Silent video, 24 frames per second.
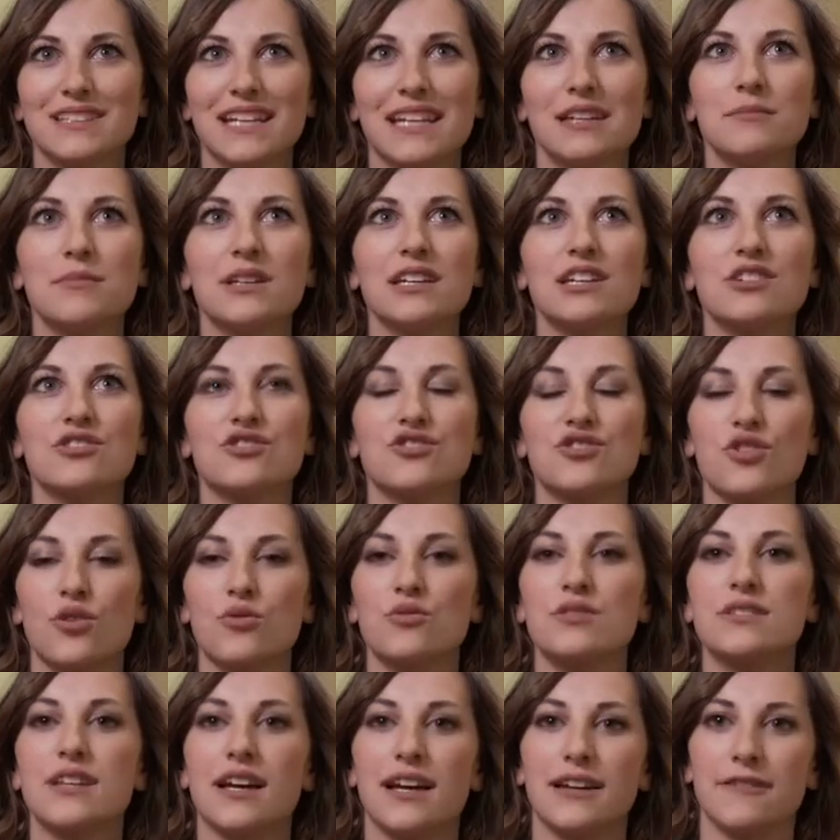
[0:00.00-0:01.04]
Gaming is
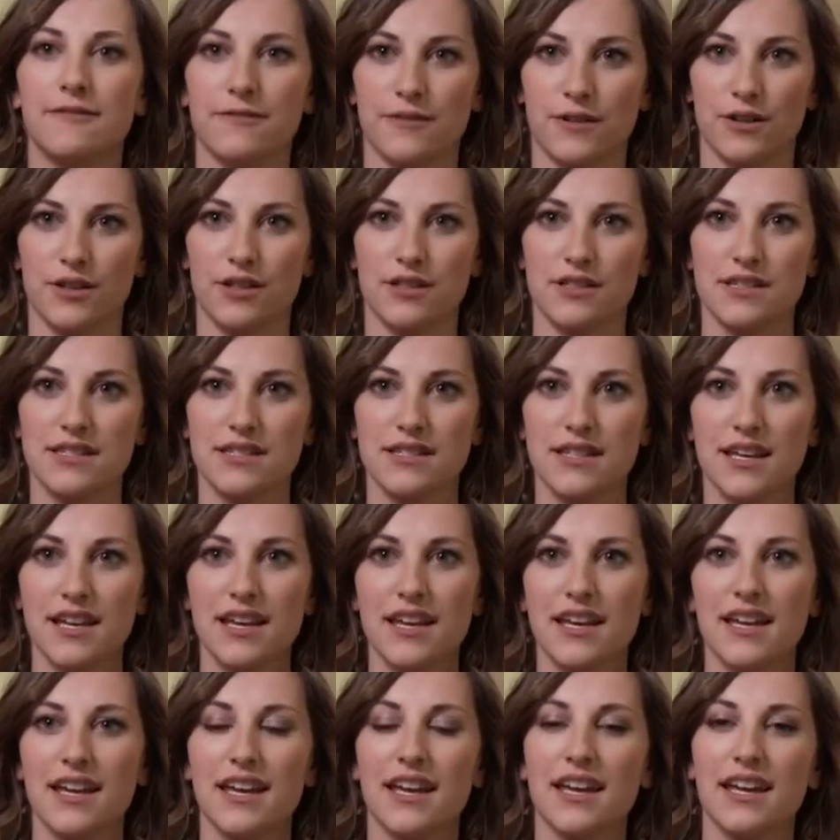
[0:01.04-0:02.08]
so diverse.
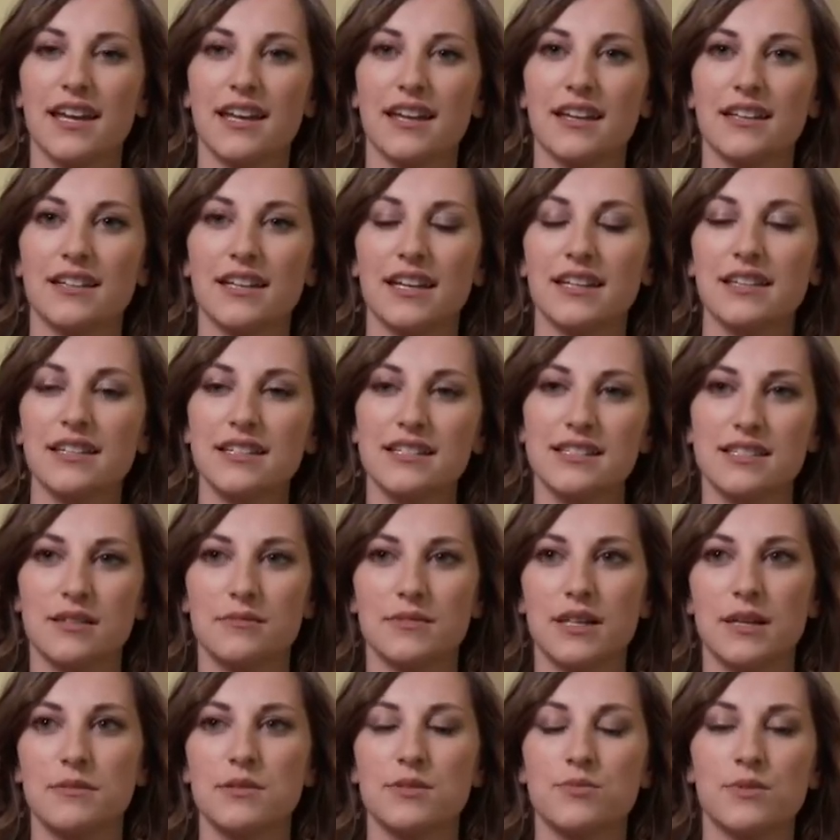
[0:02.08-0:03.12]
And I think
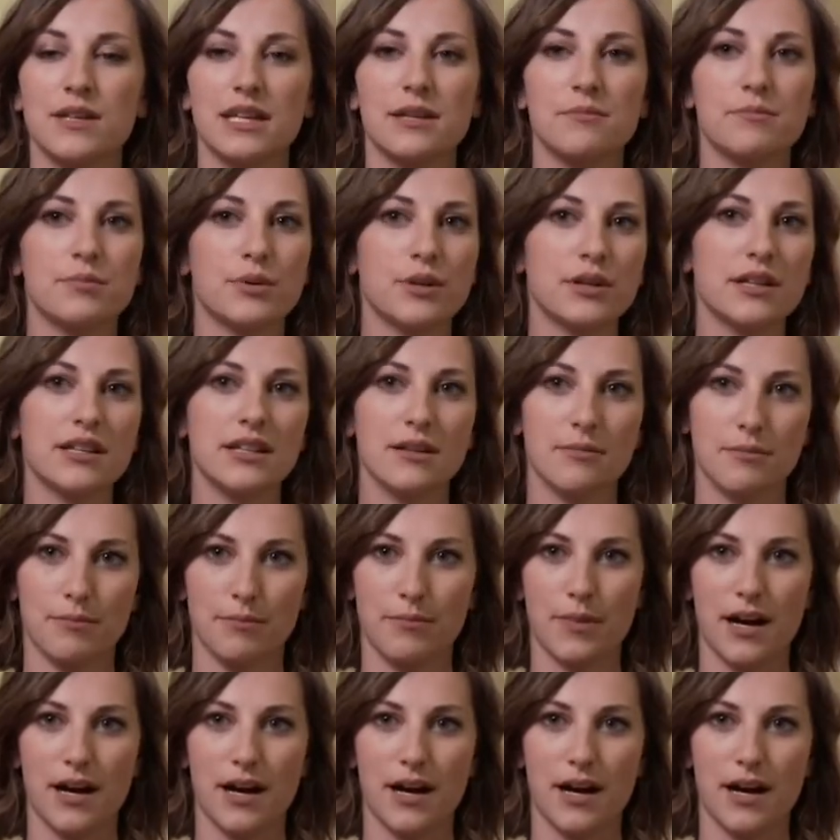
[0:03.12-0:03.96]
sometimes we get put in a